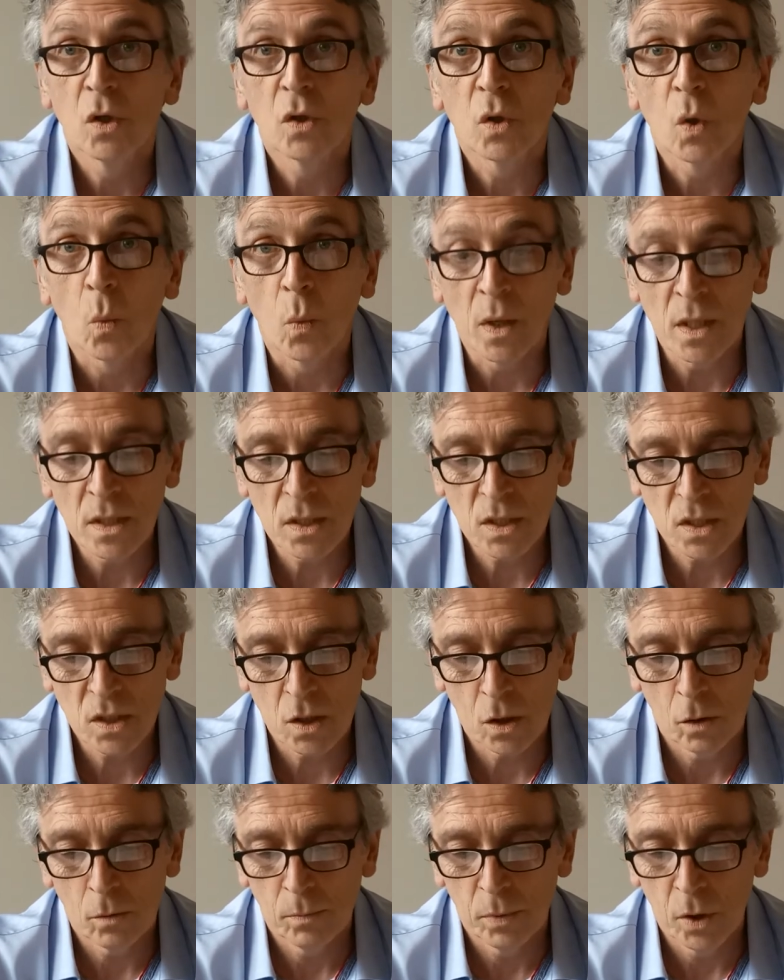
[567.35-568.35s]
The wind
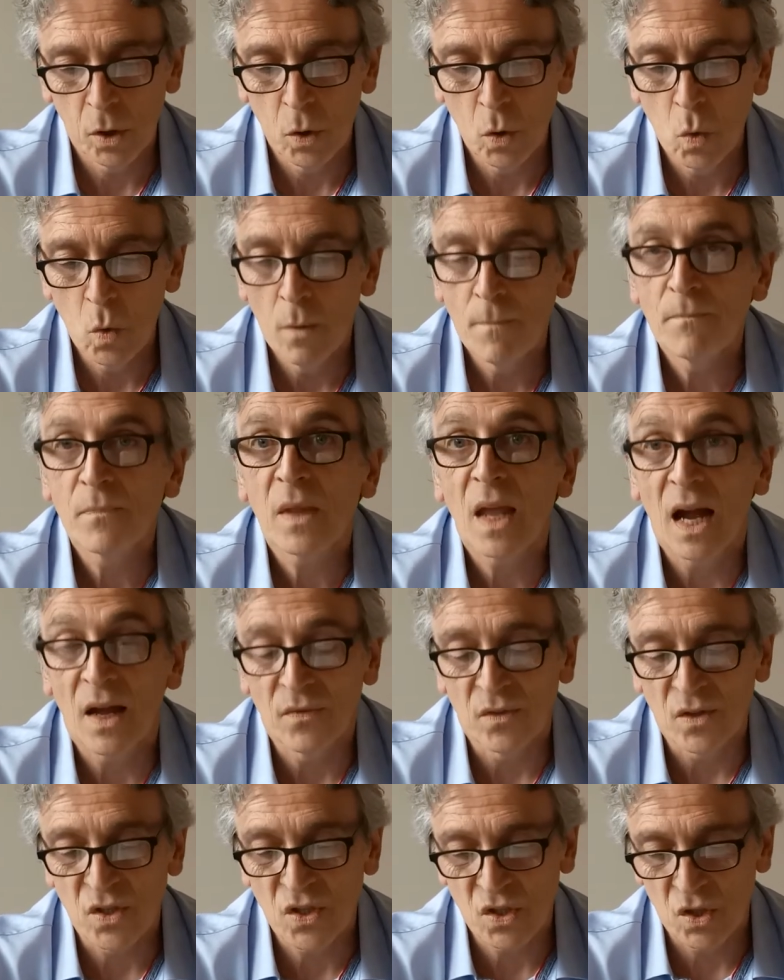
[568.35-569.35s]
still blew
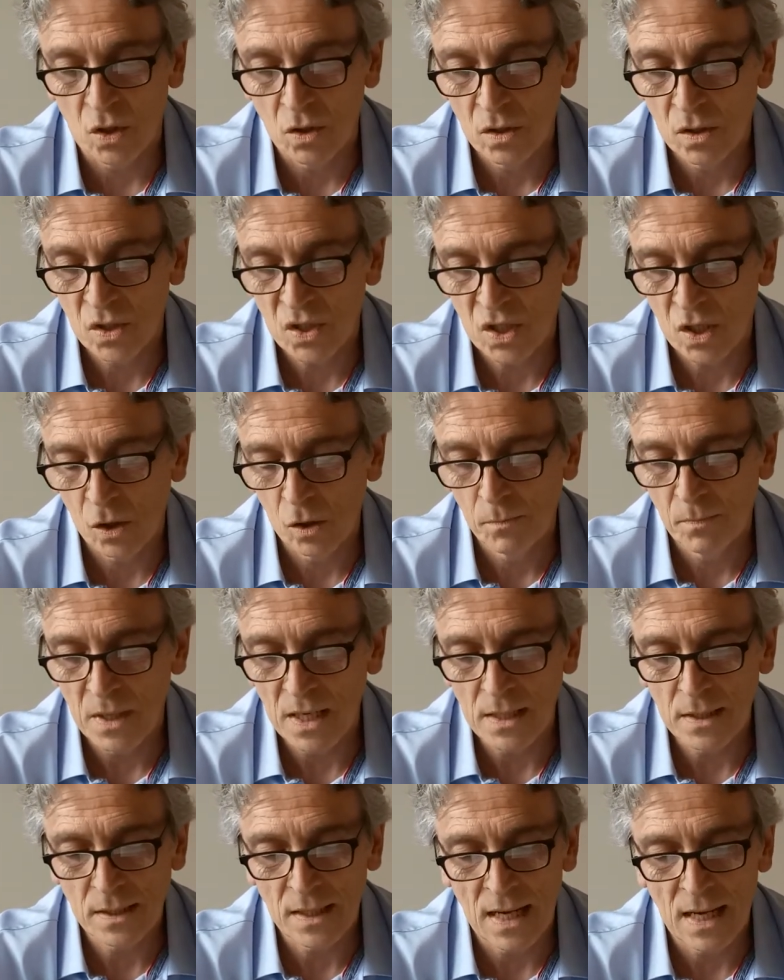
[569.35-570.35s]
and the sun still
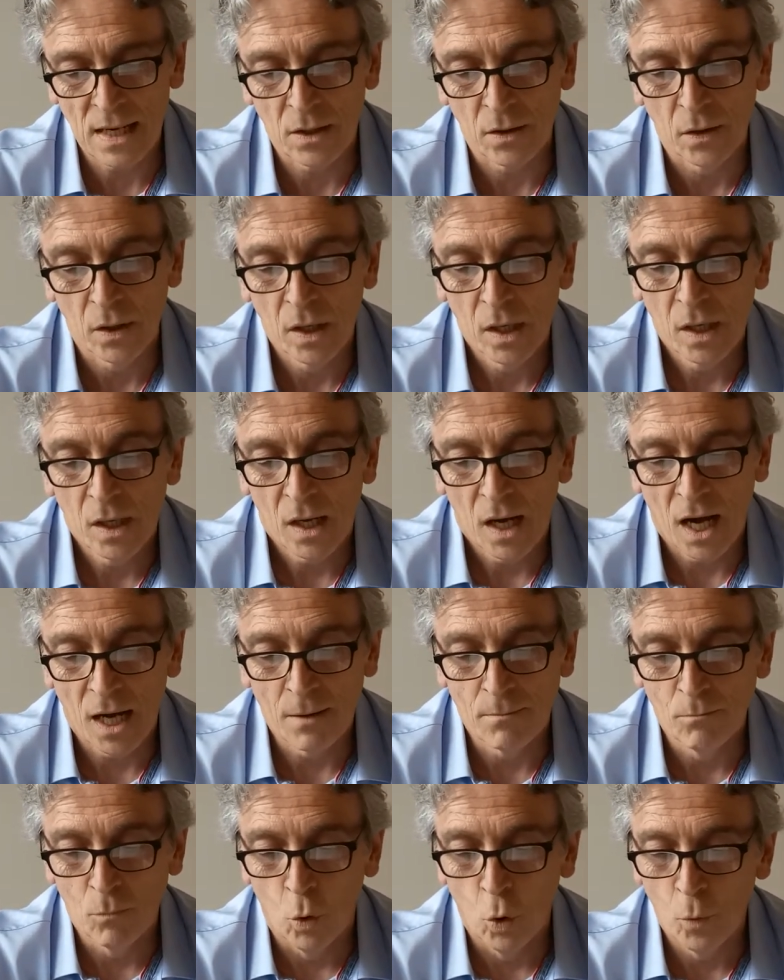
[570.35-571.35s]
beat down,
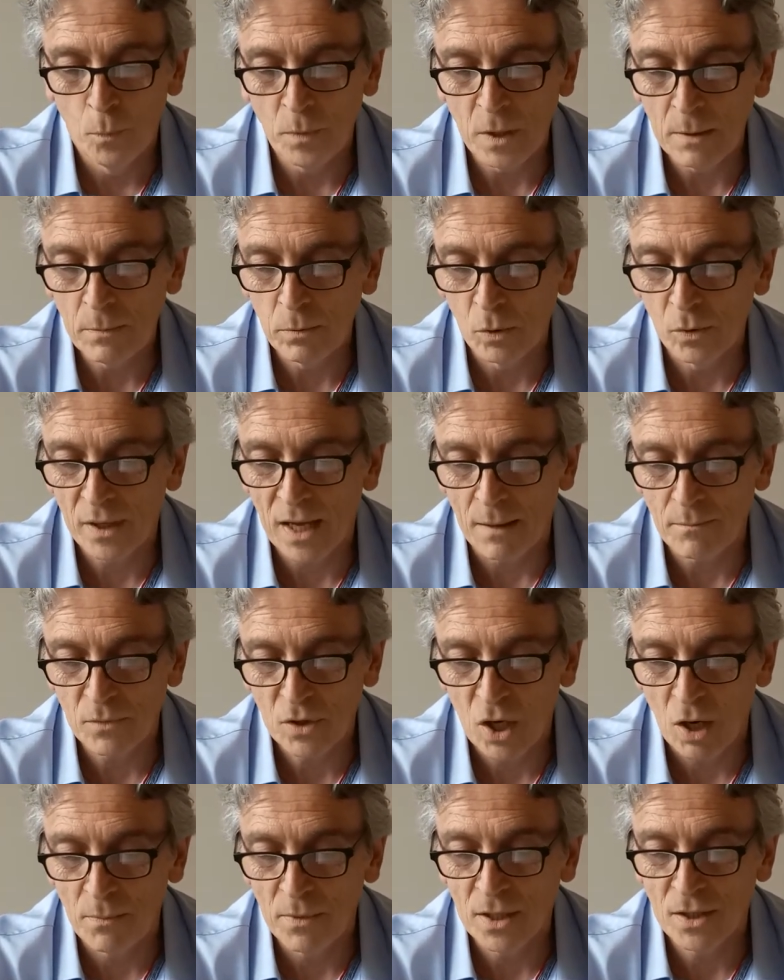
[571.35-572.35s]
and more people kept
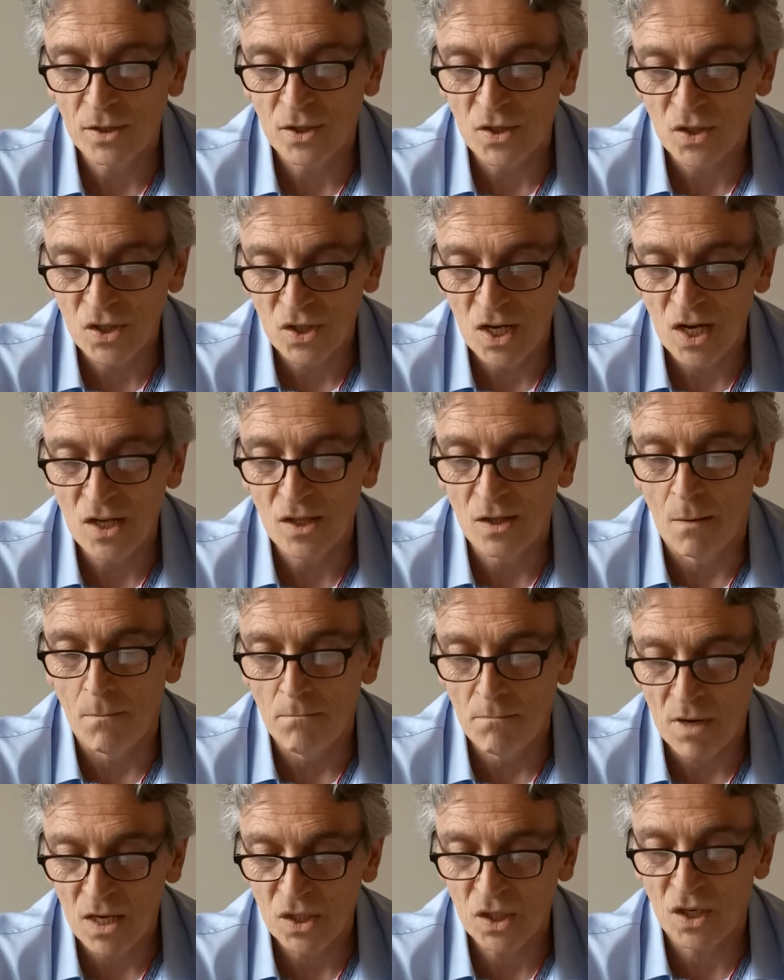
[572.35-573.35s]
coming to see the
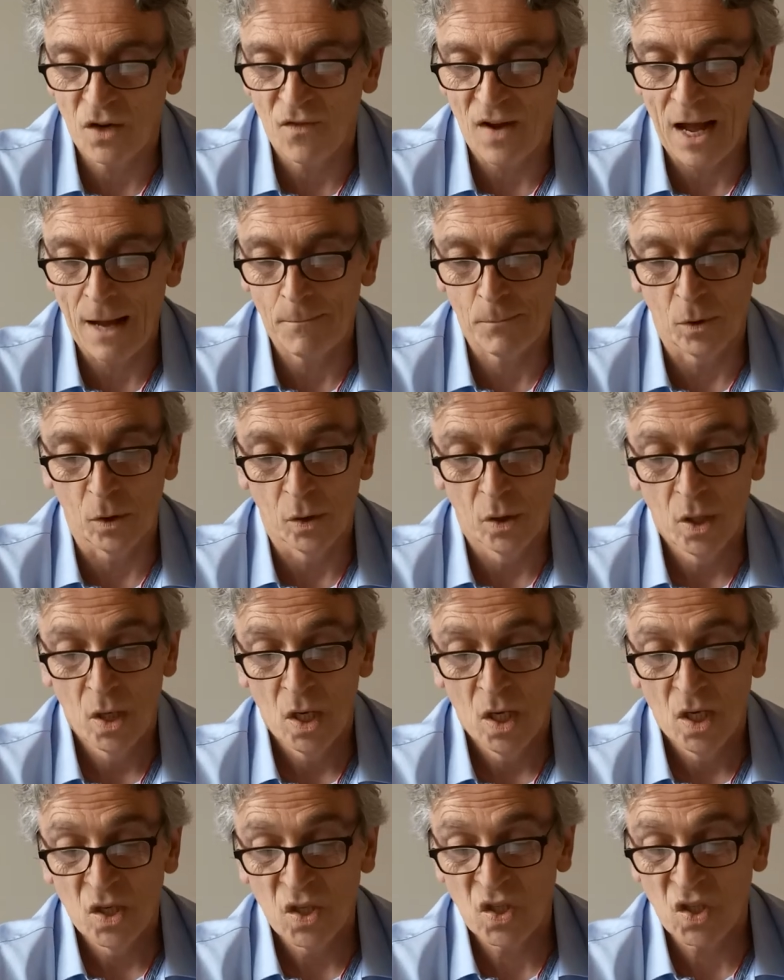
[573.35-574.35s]
massive apple,
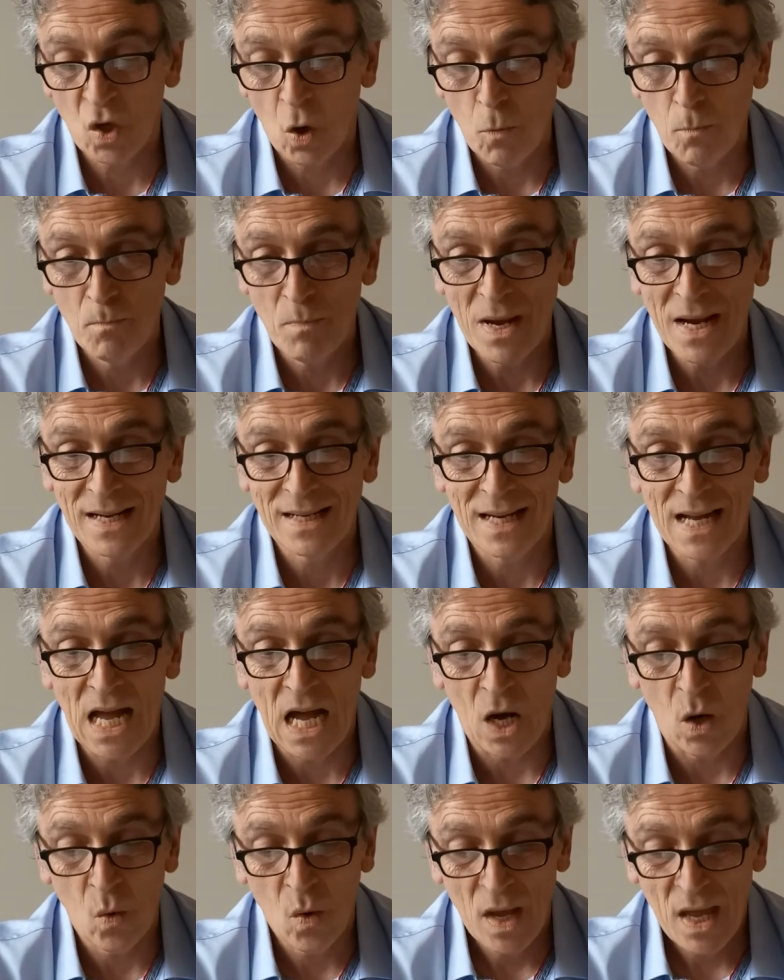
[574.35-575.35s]
so big
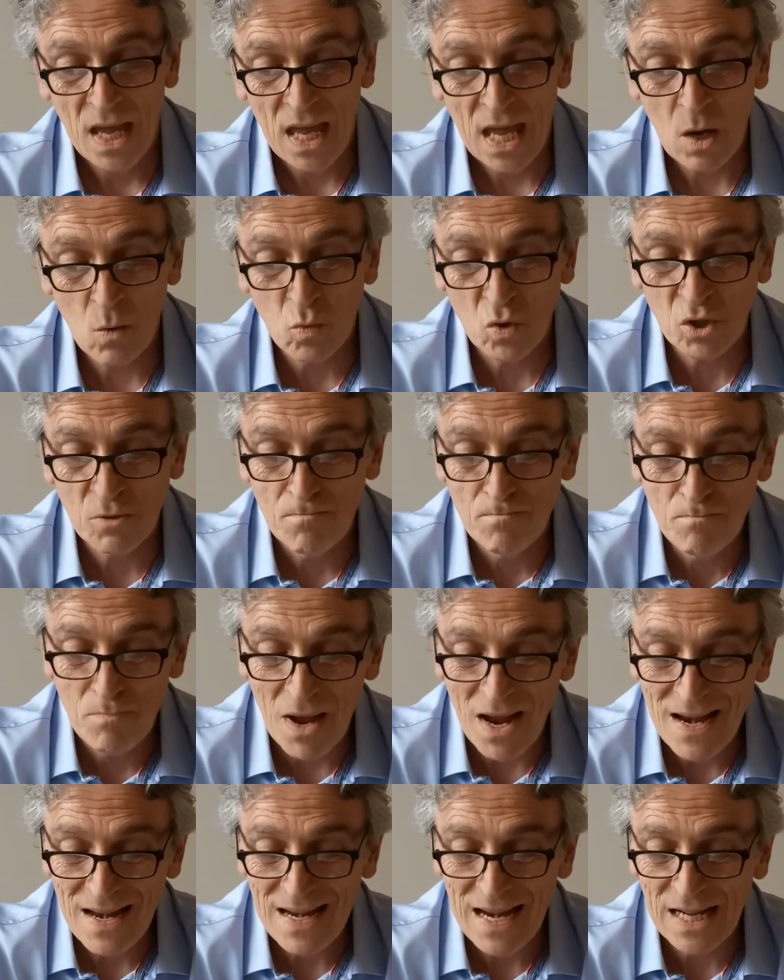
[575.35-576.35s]
now it was
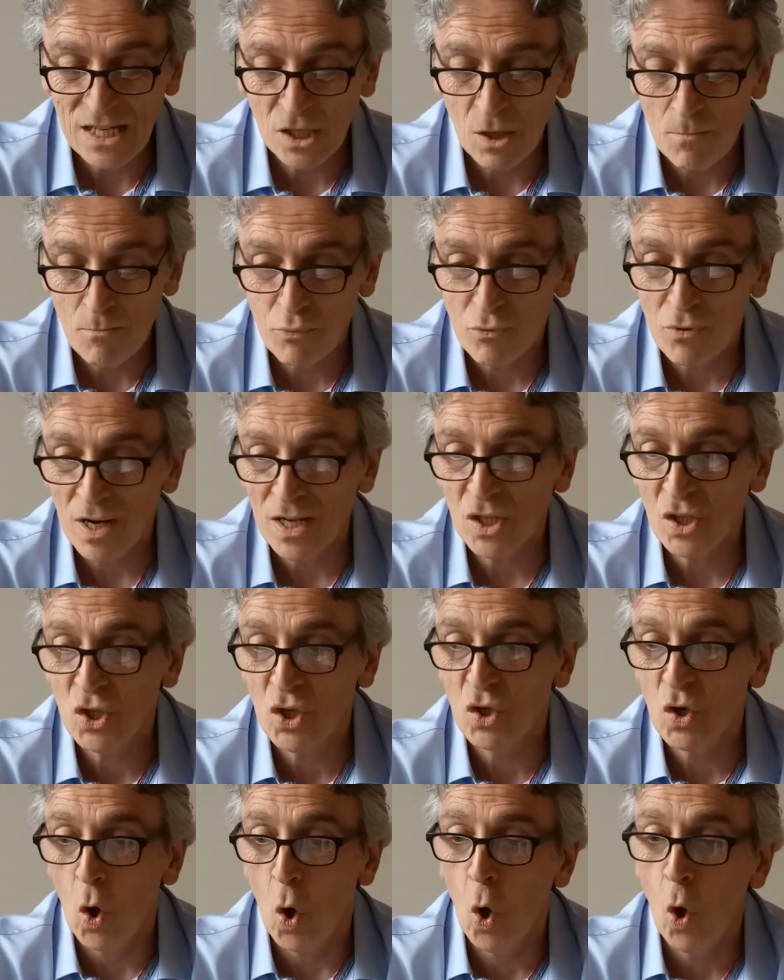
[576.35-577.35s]
bending the branch
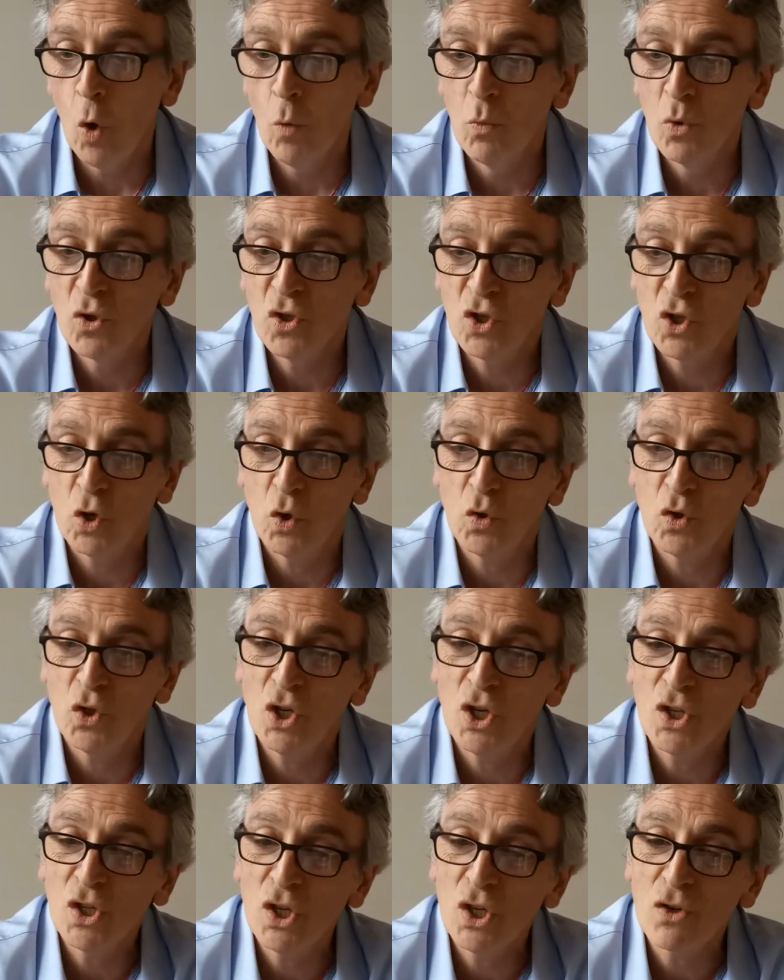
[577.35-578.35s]
and almost
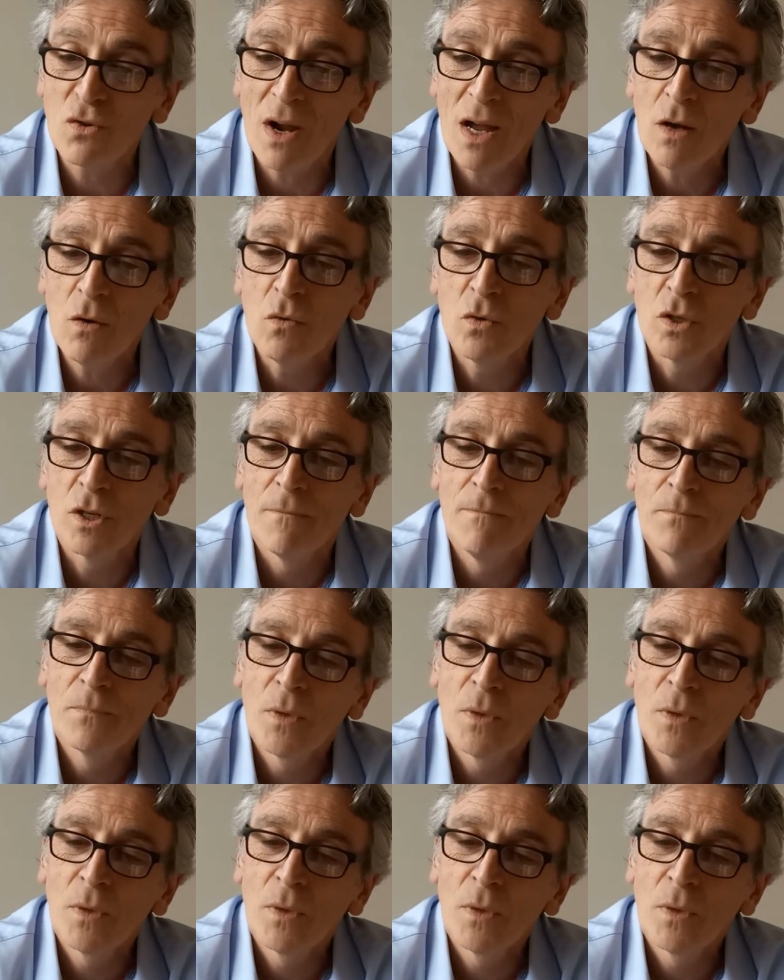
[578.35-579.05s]
touching the ground.